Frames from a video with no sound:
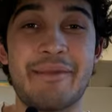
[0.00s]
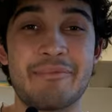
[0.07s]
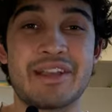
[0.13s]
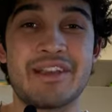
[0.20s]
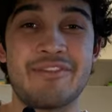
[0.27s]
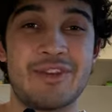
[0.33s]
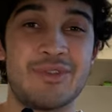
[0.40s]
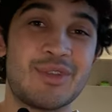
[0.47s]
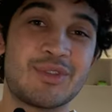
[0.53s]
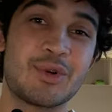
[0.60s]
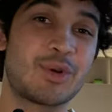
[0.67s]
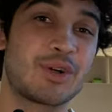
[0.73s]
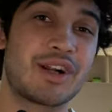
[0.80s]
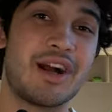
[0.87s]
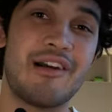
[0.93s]
I'm giving you the
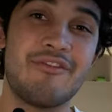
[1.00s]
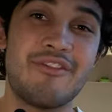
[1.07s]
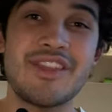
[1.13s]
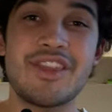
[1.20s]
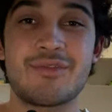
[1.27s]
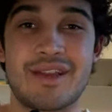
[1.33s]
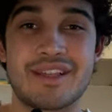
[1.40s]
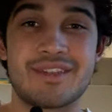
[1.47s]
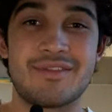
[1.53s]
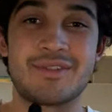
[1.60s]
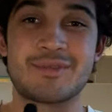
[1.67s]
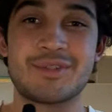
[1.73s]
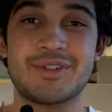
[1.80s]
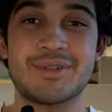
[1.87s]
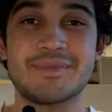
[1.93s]
tour of the rest of
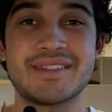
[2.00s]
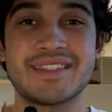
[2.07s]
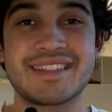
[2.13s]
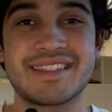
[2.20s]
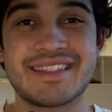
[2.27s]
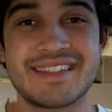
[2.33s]
the rooms.